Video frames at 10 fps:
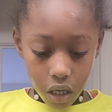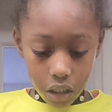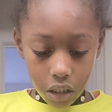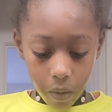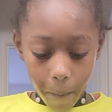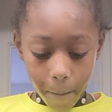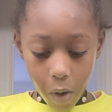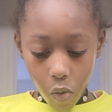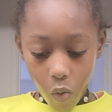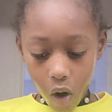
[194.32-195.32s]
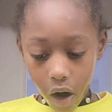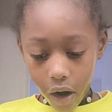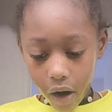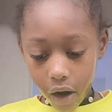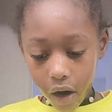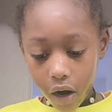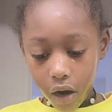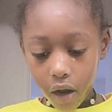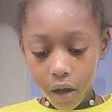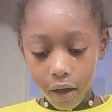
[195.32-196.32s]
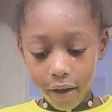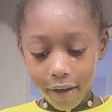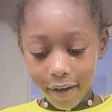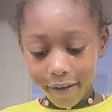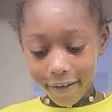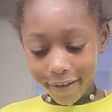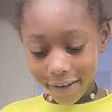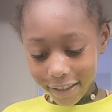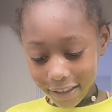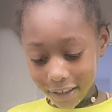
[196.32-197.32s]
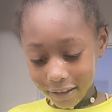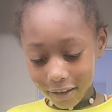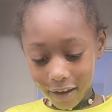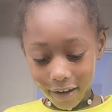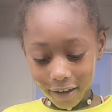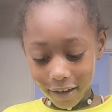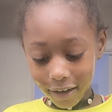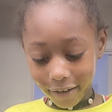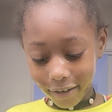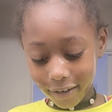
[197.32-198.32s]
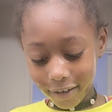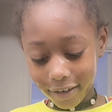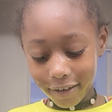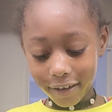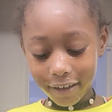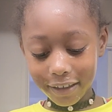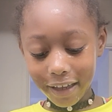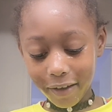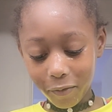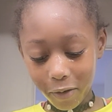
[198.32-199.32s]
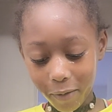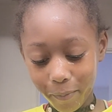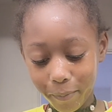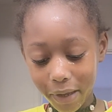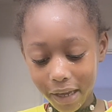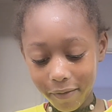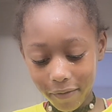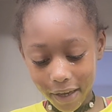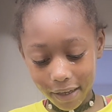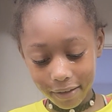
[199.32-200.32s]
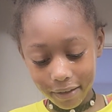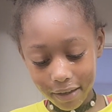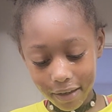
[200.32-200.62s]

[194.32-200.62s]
Get some more. Goodness, there's a lot in here. This is like for a big face.